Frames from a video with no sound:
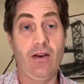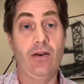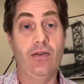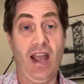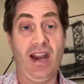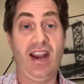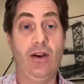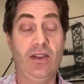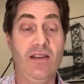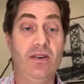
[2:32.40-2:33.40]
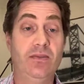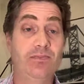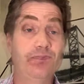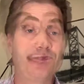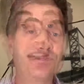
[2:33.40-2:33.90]
that care level.
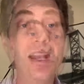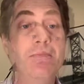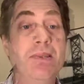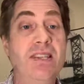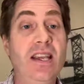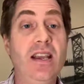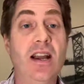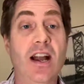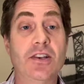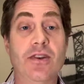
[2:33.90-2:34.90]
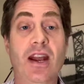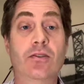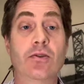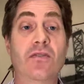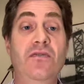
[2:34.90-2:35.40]
A Type C contract,
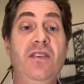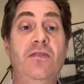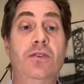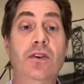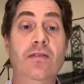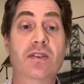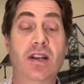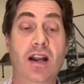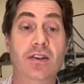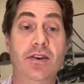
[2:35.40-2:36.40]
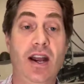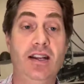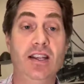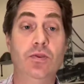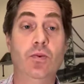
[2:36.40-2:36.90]
or a fee-for-service contract,
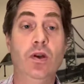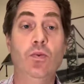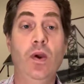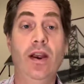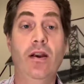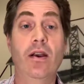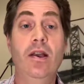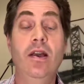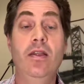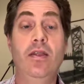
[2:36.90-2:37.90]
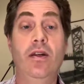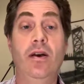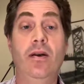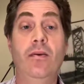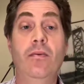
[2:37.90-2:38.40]
is one where
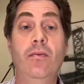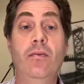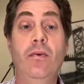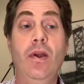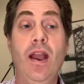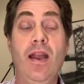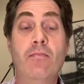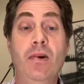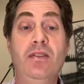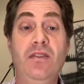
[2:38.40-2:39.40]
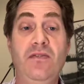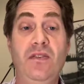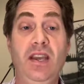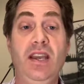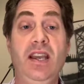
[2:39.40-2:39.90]
the monthly
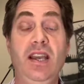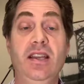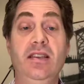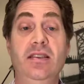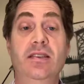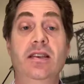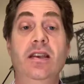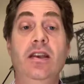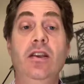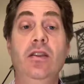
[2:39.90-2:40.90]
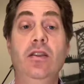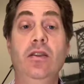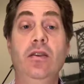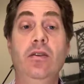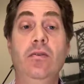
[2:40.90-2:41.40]
fee is
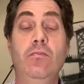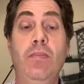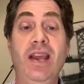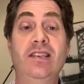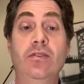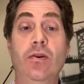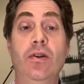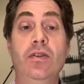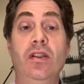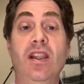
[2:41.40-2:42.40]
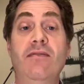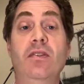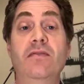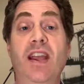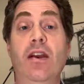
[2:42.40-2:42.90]
based on the level
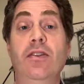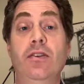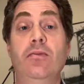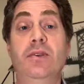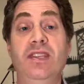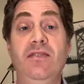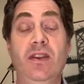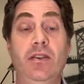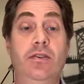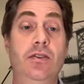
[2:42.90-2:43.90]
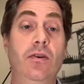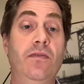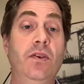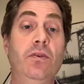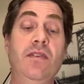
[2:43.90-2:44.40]
of care that you're receiving. So if
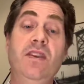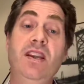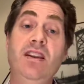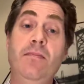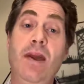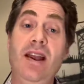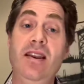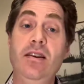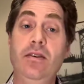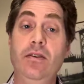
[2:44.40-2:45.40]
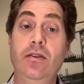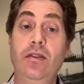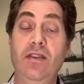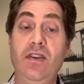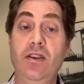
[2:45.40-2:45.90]
you're living in independent
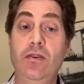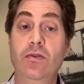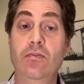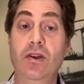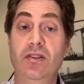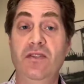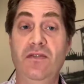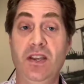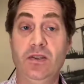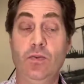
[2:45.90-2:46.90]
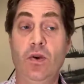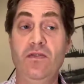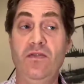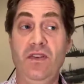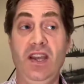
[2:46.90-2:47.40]
living, your monthly fee is one
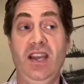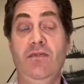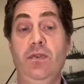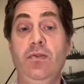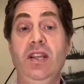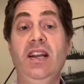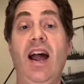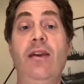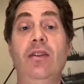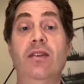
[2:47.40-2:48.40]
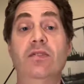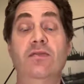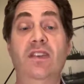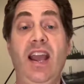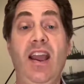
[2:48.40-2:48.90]
fee. If you need higher levels of
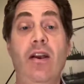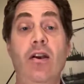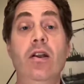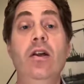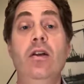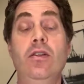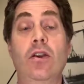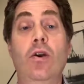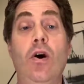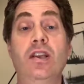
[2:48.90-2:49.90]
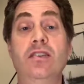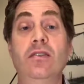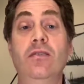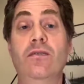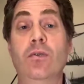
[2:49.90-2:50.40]
care, the cost
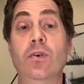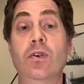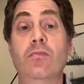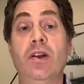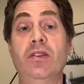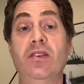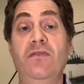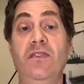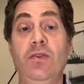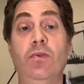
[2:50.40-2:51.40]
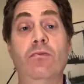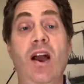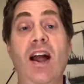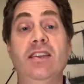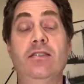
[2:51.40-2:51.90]
for your monthly fee will
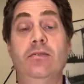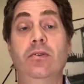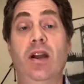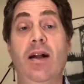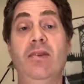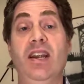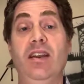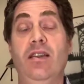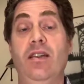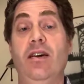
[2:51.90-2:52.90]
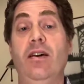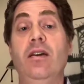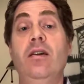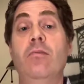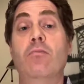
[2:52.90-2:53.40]
rise to accommodate the
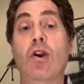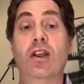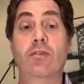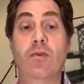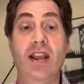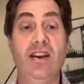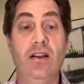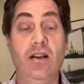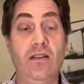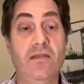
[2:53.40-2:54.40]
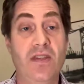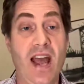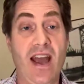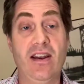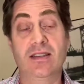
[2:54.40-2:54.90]
market rate of
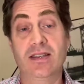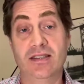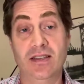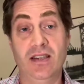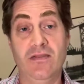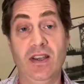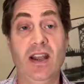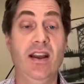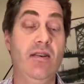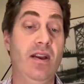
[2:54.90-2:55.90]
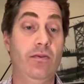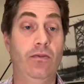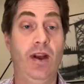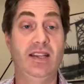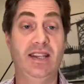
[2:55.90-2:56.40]
that assisted living, and it will
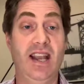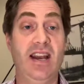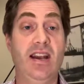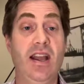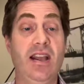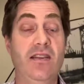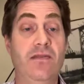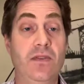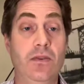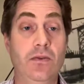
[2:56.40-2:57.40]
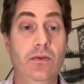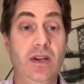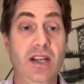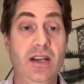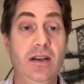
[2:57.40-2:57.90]
rise again if you
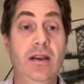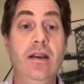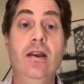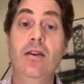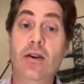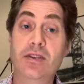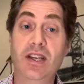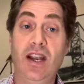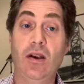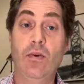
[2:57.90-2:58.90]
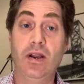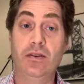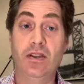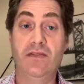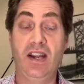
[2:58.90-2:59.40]
need nursing care while you're
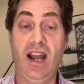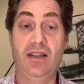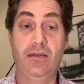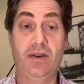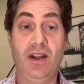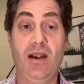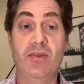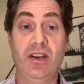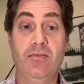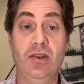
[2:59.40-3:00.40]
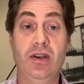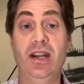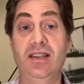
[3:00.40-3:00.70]
living at the retirement community at the